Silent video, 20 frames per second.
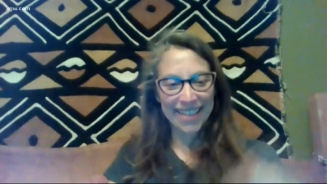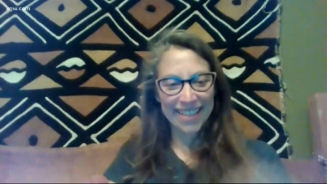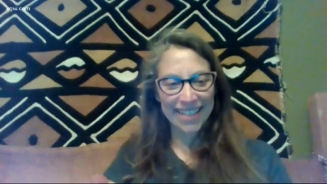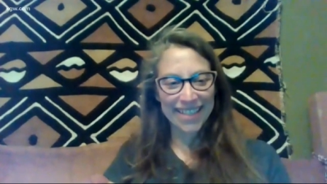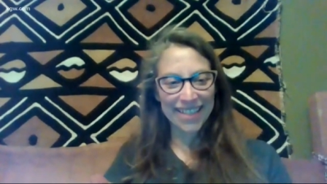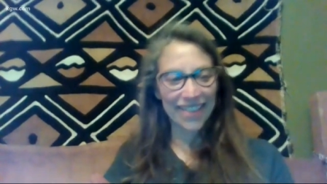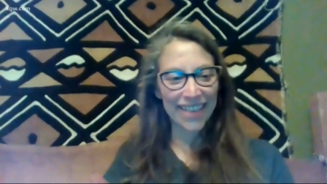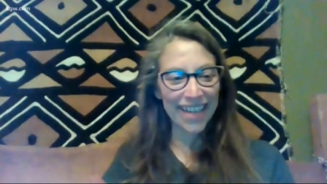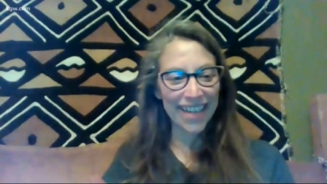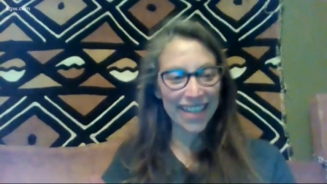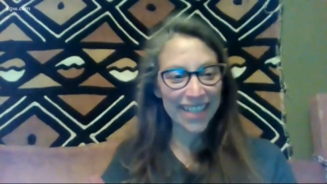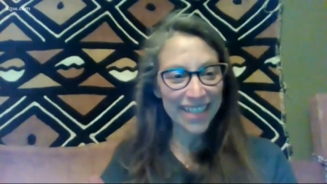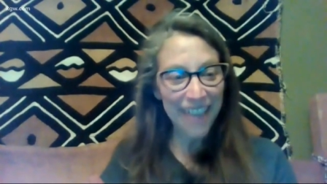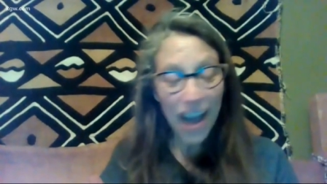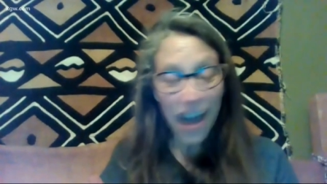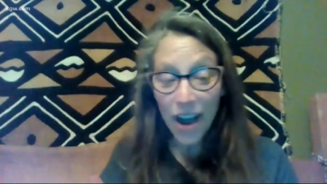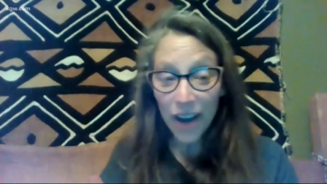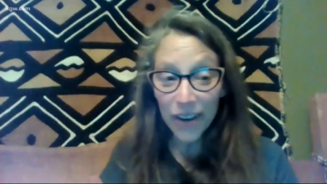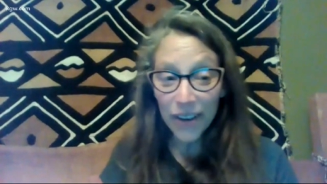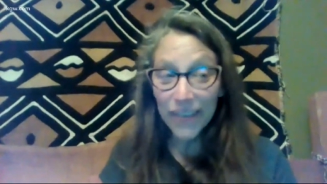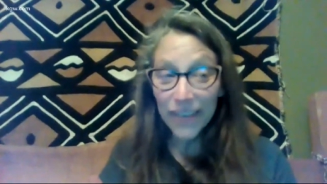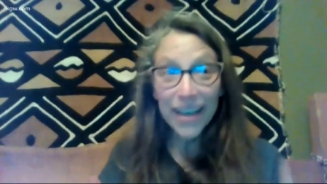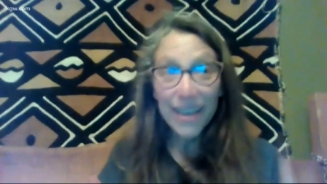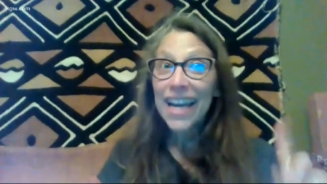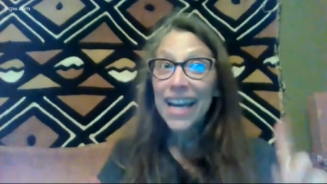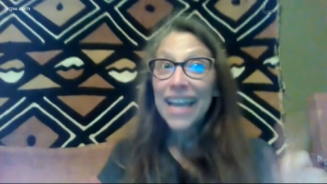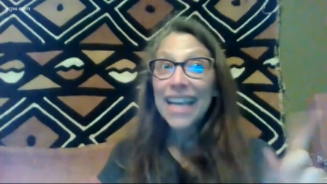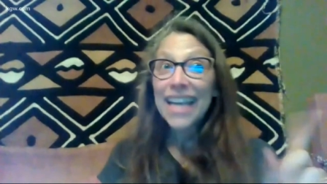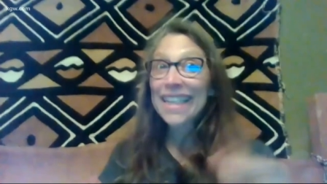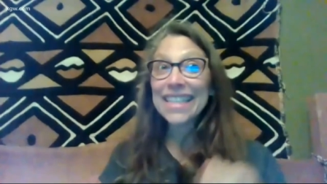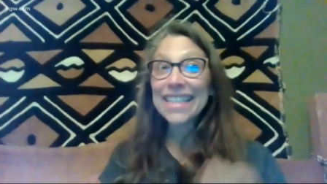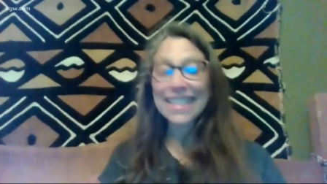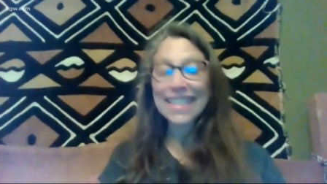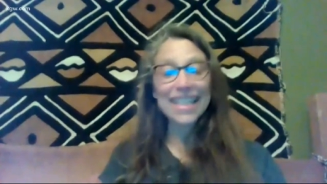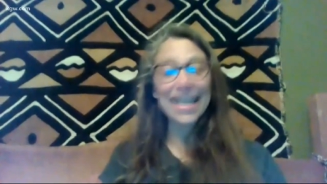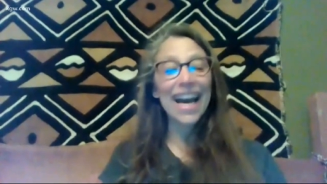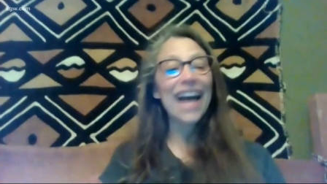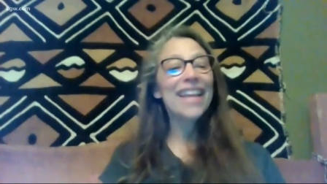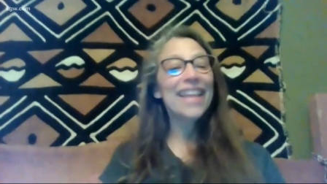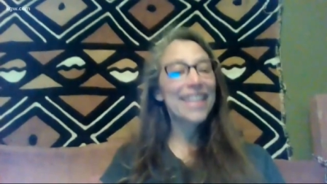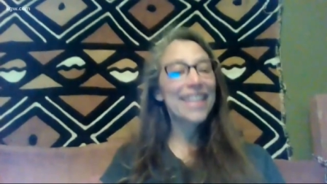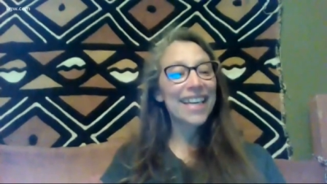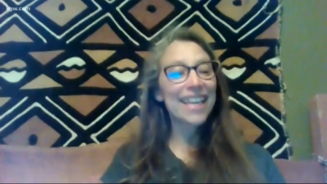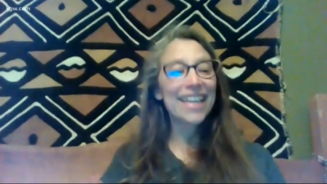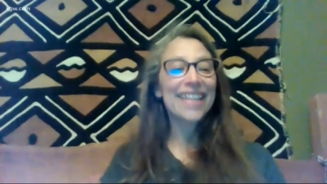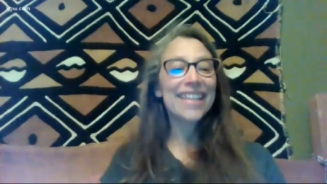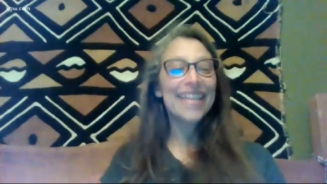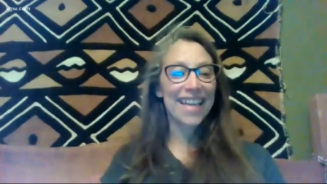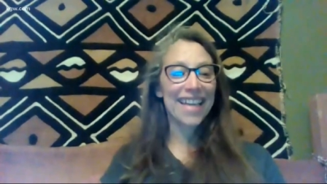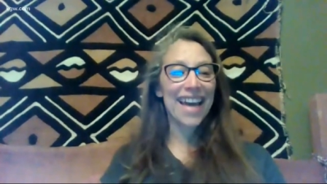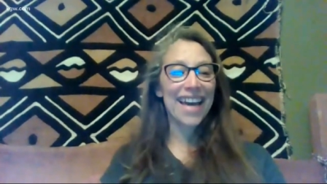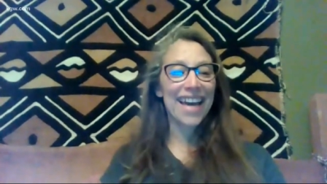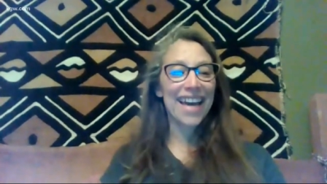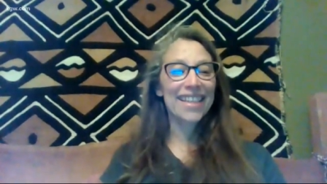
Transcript: so I know he's not there yet.